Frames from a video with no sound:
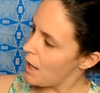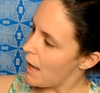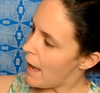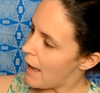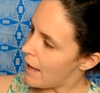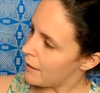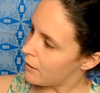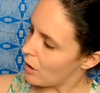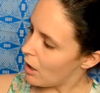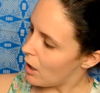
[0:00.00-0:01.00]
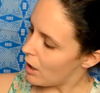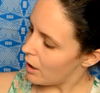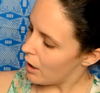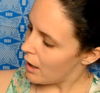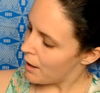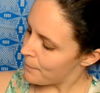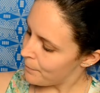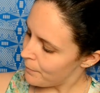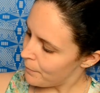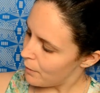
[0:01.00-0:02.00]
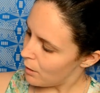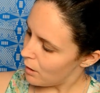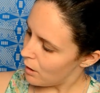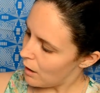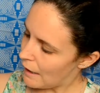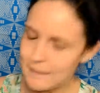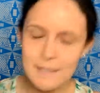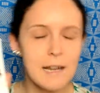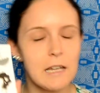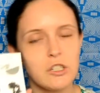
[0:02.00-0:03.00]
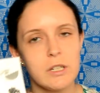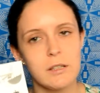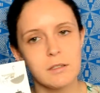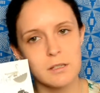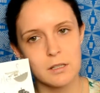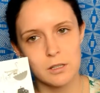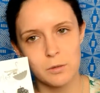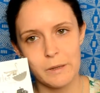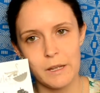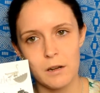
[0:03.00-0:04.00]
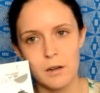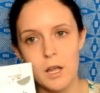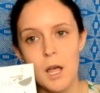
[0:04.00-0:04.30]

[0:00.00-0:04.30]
And I didn't actually get this weekend,